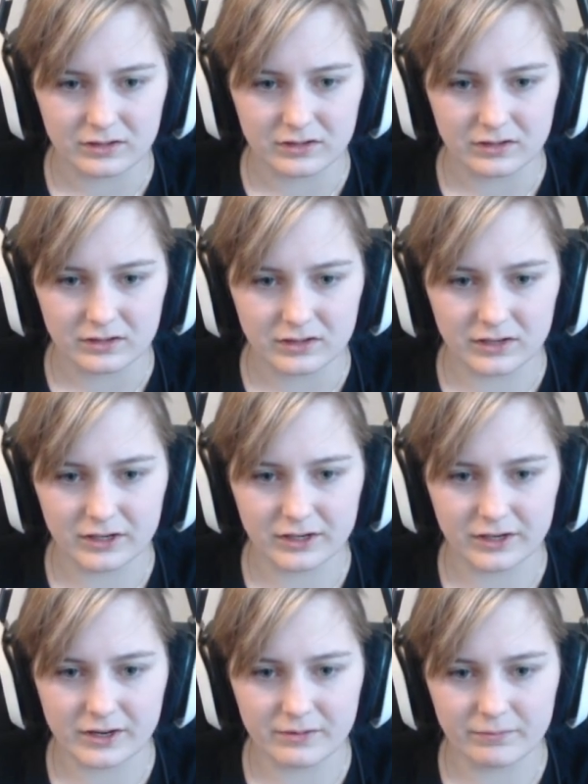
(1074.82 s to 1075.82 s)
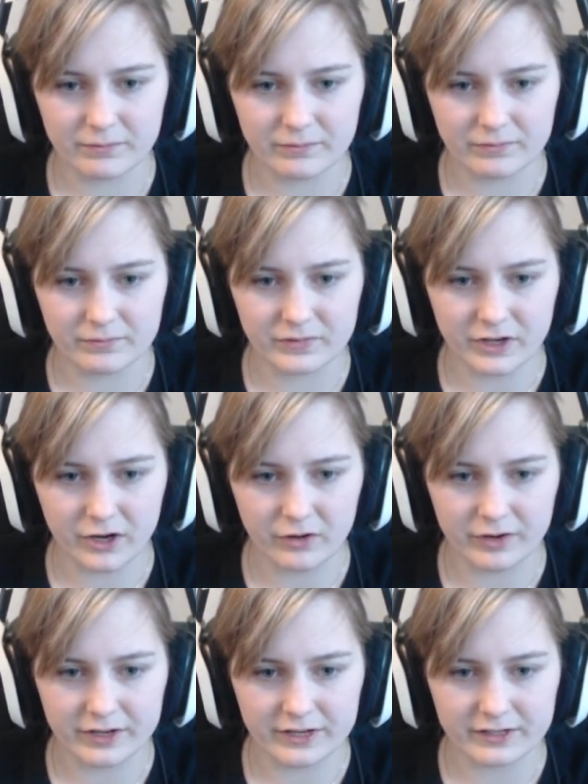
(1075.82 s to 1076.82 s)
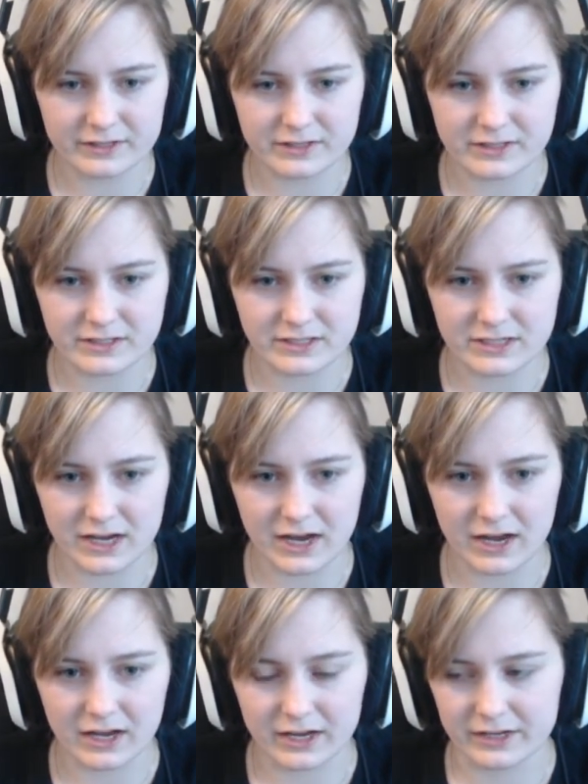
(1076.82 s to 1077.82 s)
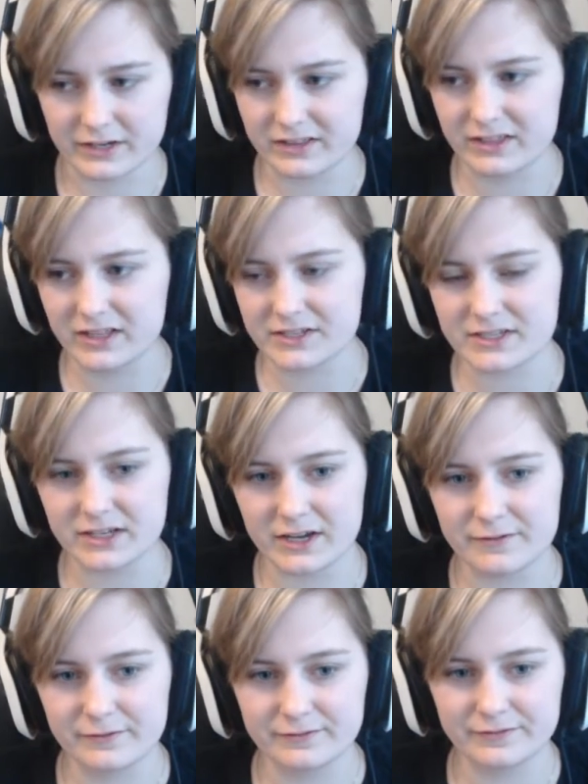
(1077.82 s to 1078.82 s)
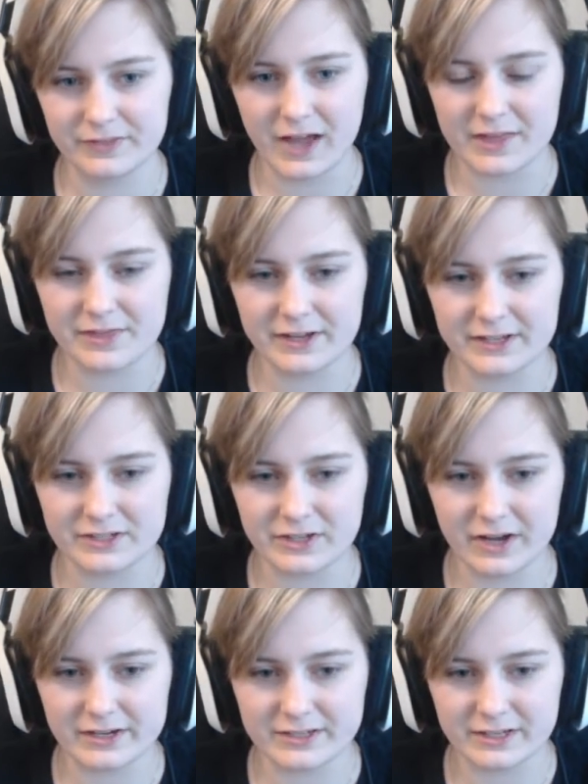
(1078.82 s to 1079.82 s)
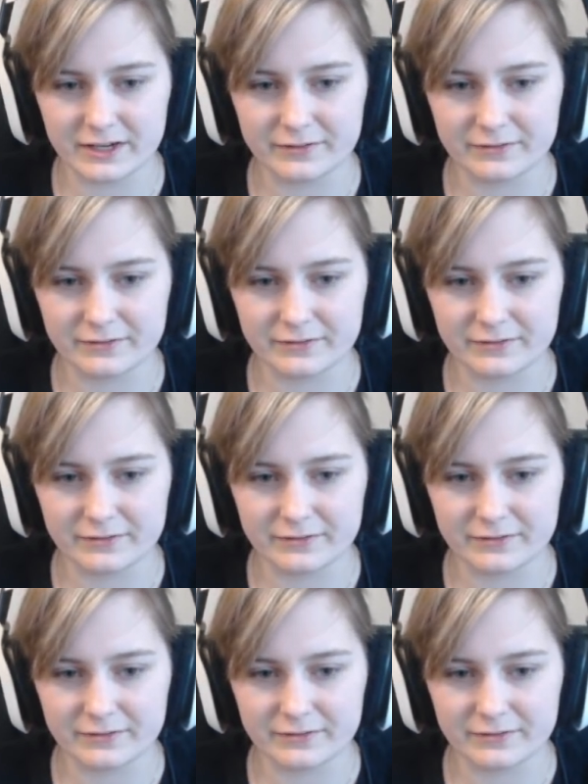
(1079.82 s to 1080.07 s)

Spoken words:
I'm going inside. I think that's safe. I think inside is safe.